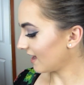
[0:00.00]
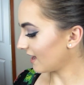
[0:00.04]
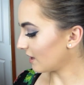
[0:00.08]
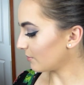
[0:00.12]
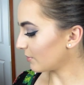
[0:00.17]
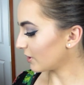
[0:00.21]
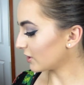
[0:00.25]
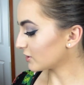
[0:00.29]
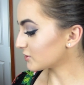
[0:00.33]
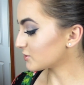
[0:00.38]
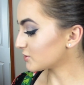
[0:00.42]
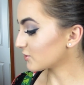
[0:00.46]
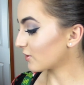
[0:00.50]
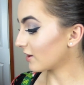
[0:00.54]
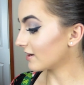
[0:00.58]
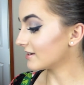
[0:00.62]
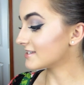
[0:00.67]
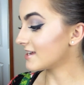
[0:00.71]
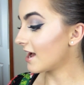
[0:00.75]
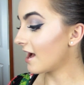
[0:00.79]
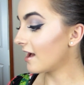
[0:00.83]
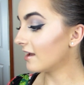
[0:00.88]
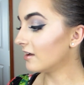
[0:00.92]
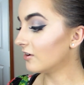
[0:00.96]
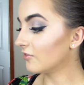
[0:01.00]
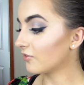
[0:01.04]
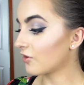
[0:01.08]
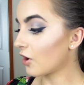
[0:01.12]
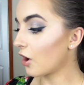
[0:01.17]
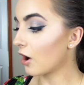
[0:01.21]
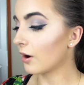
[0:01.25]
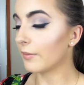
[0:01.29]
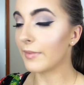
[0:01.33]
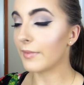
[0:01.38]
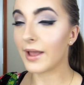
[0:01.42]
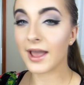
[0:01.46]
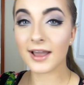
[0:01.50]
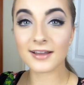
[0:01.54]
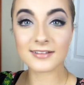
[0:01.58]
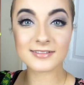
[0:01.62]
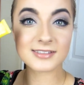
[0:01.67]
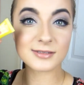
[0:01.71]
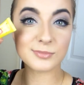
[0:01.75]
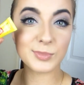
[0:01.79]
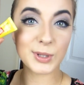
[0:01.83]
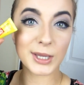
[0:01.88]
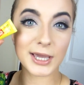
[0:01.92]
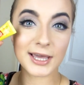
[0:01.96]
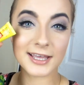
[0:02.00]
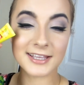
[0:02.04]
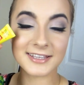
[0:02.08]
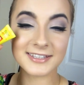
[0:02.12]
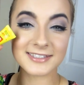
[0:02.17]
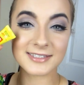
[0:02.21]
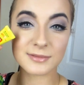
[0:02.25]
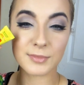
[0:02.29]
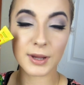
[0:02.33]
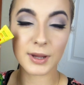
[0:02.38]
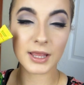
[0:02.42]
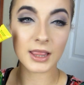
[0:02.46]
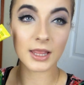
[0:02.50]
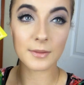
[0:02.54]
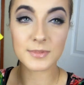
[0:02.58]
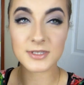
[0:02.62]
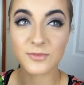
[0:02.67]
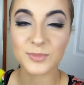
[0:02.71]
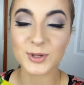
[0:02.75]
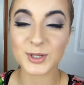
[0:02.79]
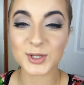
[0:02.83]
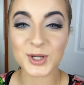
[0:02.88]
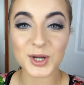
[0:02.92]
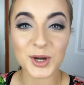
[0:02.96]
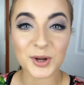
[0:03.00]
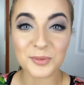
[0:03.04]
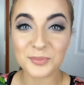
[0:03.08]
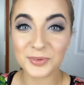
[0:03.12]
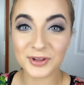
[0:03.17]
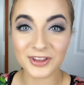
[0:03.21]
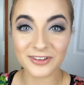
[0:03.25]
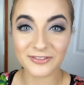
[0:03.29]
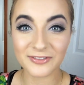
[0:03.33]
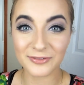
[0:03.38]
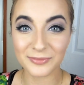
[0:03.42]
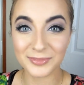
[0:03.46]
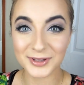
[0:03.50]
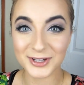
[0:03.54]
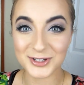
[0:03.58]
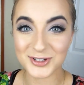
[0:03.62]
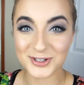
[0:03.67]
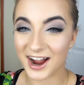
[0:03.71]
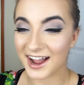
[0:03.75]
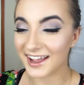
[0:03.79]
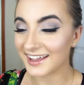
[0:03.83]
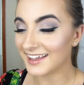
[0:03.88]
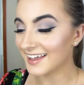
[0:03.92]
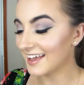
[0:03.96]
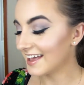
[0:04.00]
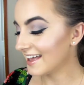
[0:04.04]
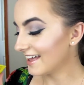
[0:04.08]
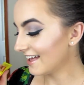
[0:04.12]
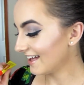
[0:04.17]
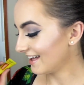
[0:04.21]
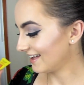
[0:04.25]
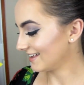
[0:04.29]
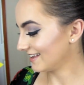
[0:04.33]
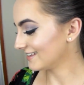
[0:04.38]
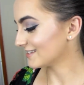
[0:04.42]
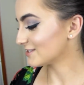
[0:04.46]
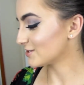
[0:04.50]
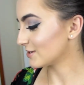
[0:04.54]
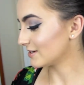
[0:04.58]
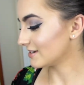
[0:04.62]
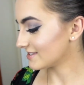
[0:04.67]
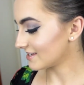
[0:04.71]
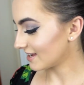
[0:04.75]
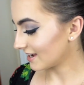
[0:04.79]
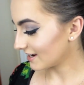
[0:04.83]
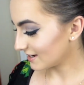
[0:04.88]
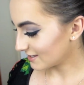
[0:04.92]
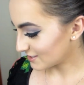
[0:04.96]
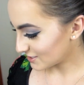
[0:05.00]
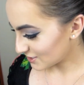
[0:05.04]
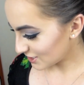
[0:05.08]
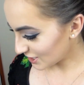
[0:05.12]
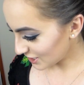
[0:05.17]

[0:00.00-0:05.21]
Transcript: Um, I also got a ton of Carmex because my lips have been unbelievably dry and so I decided